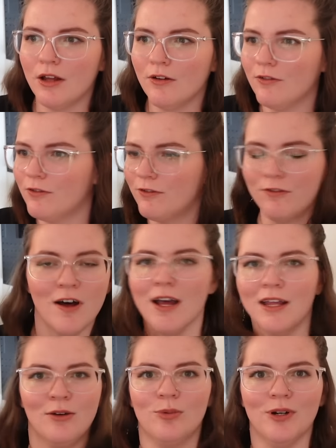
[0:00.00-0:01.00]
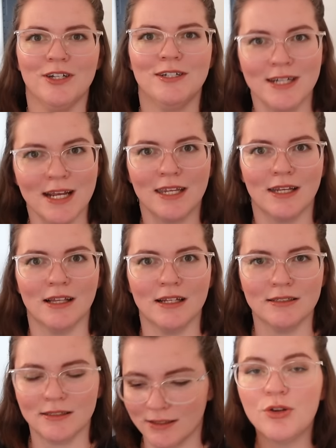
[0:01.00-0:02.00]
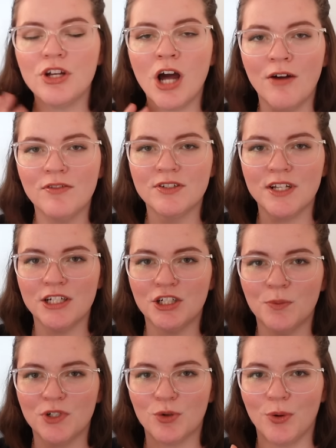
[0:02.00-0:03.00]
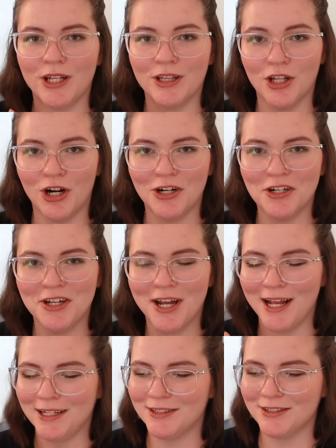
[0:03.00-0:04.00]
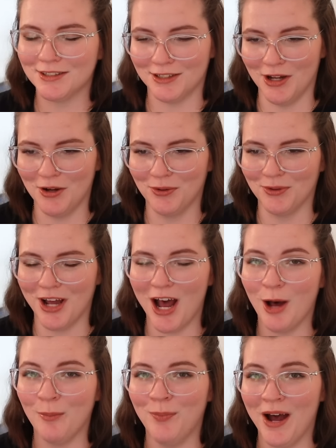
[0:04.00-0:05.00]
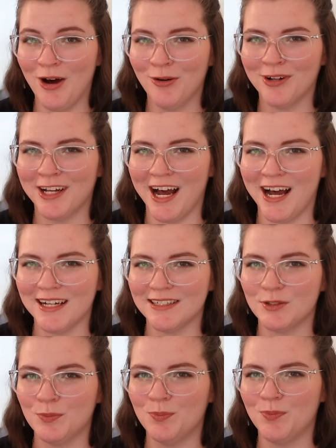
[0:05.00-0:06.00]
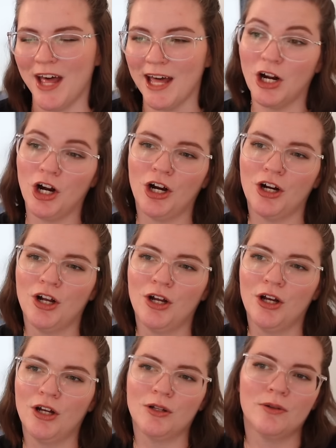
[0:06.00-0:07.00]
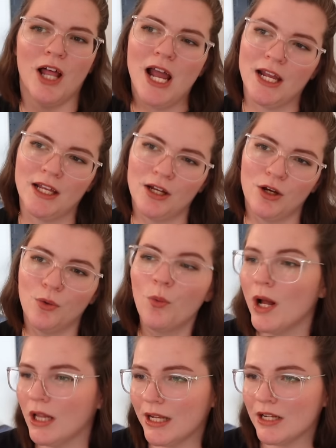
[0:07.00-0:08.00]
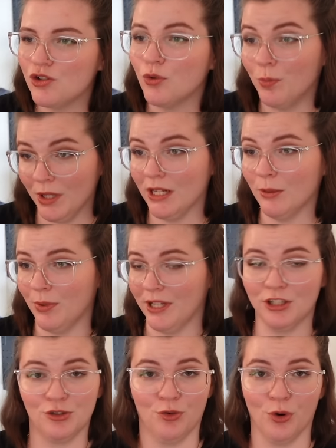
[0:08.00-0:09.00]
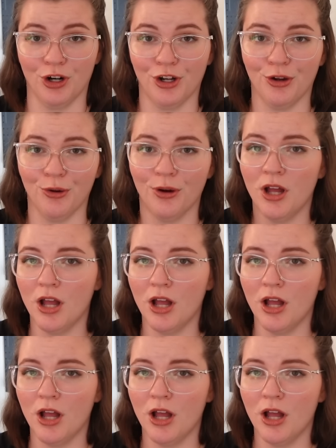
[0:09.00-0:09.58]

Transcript: Fucking ridiculous. So the conversation between Lark and Sloane about guys that are, like, willing to beat a bitch for you